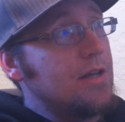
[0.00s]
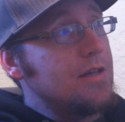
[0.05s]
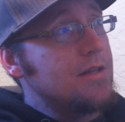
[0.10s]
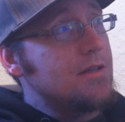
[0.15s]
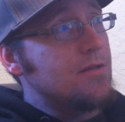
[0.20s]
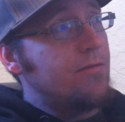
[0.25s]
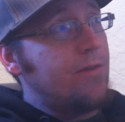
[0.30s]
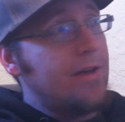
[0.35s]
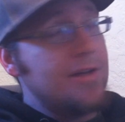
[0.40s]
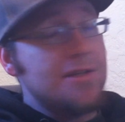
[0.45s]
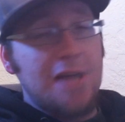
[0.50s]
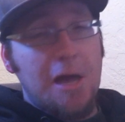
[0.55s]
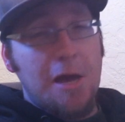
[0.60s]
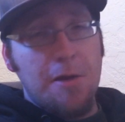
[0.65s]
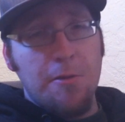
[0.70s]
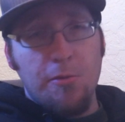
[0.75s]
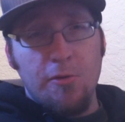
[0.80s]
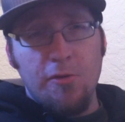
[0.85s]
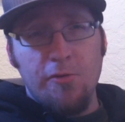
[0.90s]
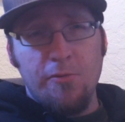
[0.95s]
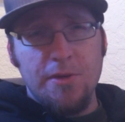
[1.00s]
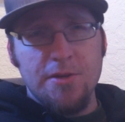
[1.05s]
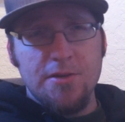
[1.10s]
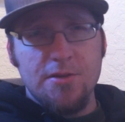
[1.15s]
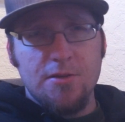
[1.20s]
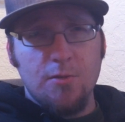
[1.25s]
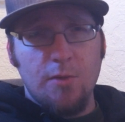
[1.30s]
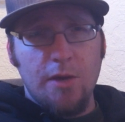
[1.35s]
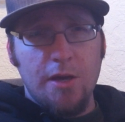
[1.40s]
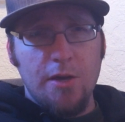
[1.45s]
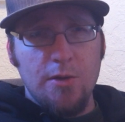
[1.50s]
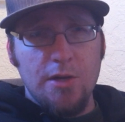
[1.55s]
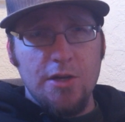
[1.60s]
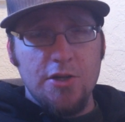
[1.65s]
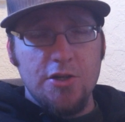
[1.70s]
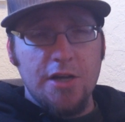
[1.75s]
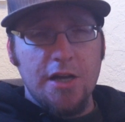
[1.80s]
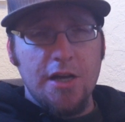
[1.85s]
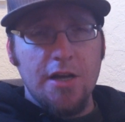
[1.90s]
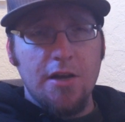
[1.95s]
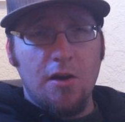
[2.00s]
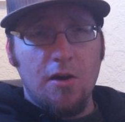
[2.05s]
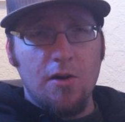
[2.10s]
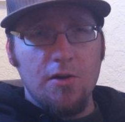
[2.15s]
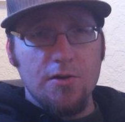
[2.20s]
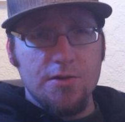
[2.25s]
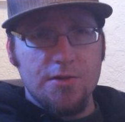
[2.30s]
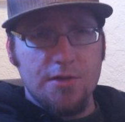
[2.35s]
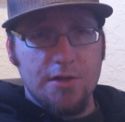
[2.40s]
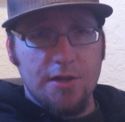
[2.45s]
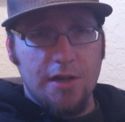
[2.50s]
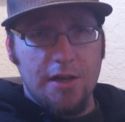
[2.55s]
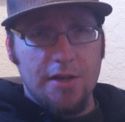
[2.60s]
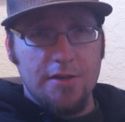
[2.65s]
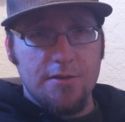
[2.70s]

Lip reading: getting some FaceTime improvements. The way you initiate calls